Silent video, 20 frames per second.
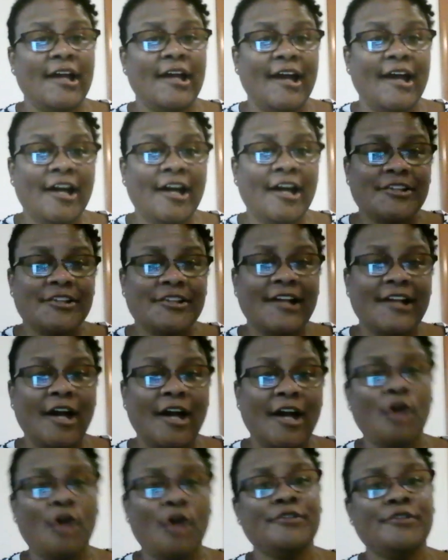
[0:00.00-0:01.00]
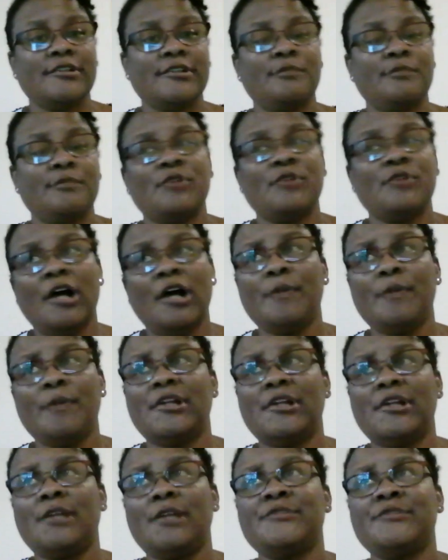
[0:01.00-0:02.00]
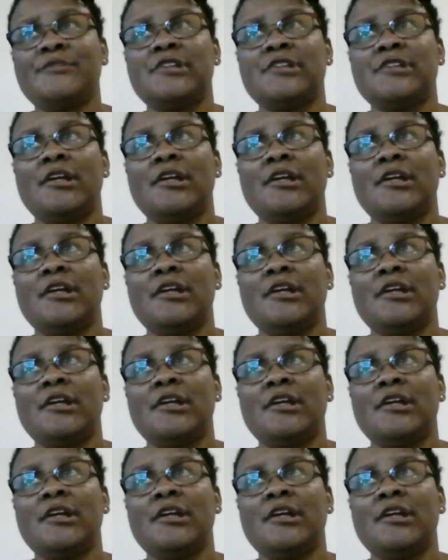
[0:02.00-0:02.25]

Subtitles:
other health problems